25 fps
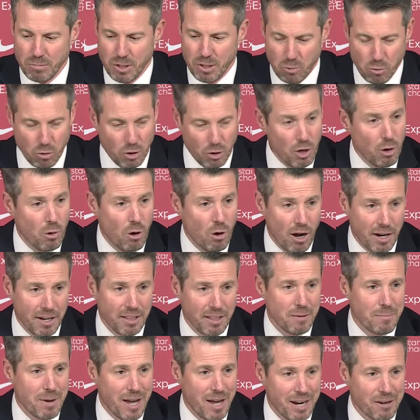It will go on
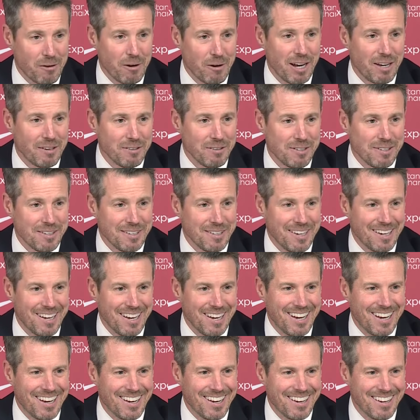in the background,
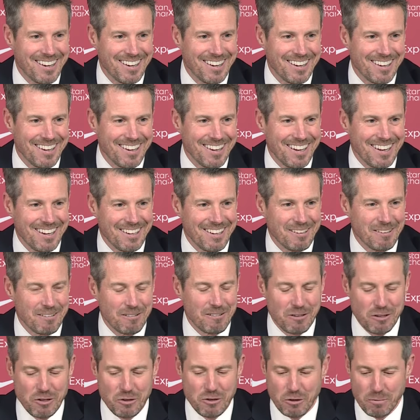
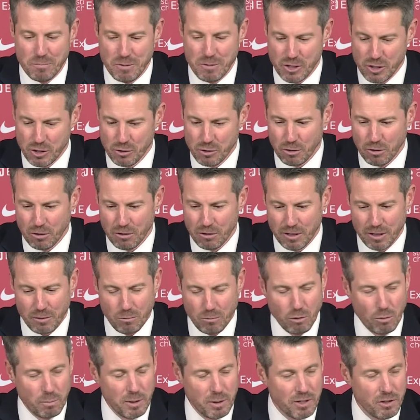and you can be sure
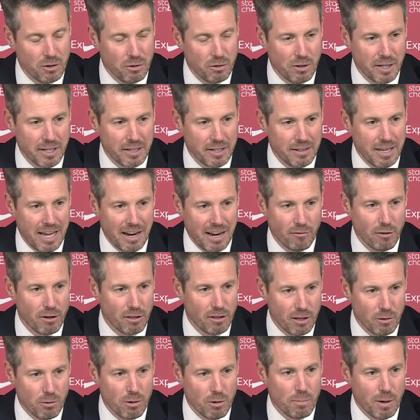that we'll be doing
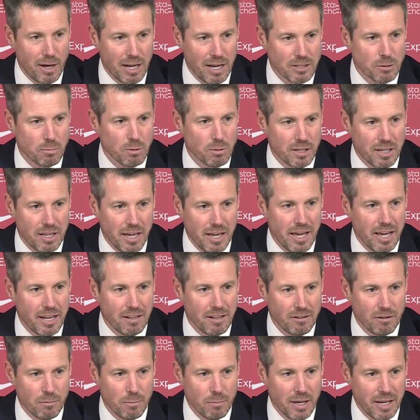everything we possibly
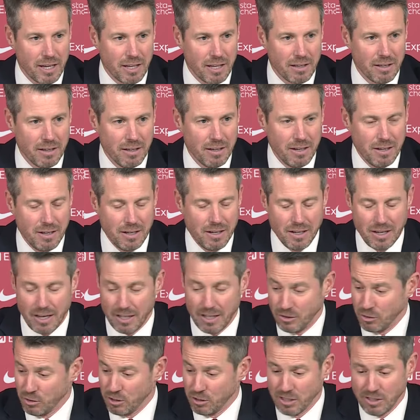can to make,
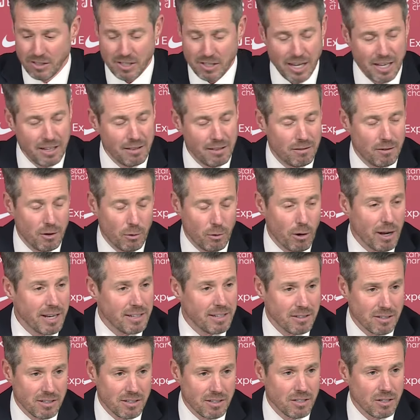as Jürgen said, the
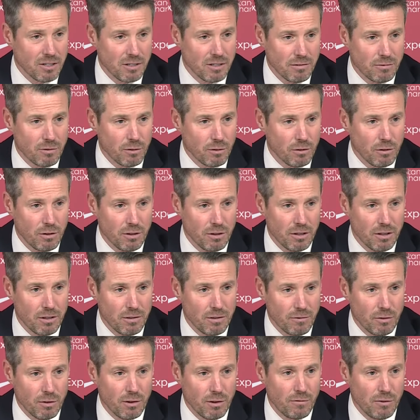right decision for
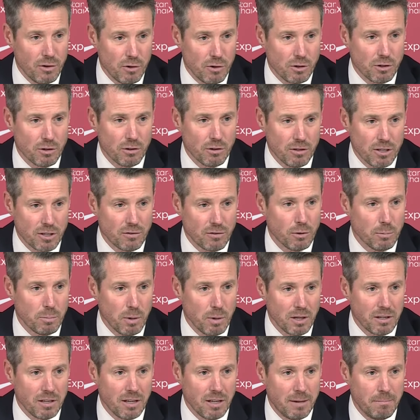the future of this
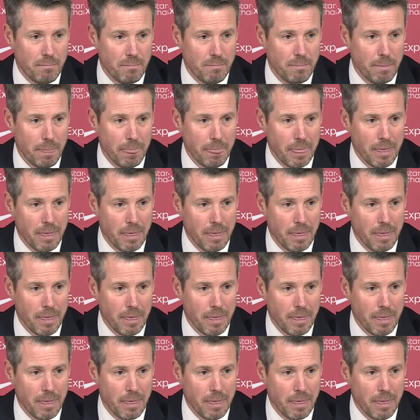football club.